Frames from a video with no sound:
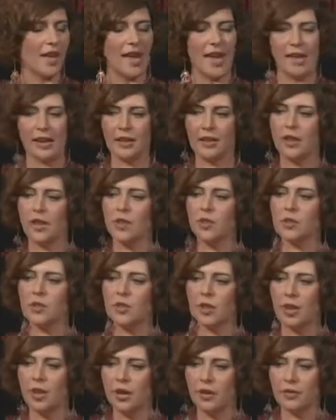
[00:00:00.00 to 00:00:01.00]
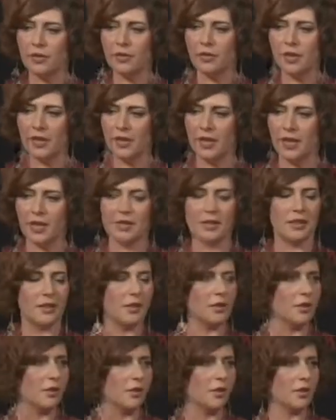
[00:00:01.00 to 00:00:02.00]
And it comes off in that
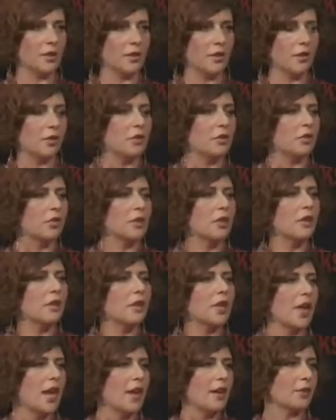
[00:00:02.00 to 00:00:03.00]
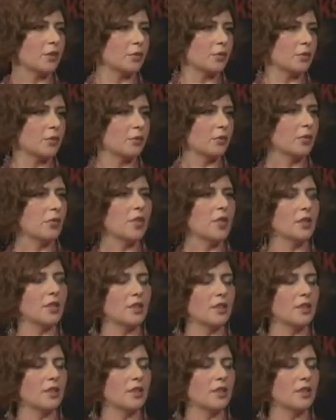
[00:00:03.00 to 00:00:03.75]
scene, it's so casual. It really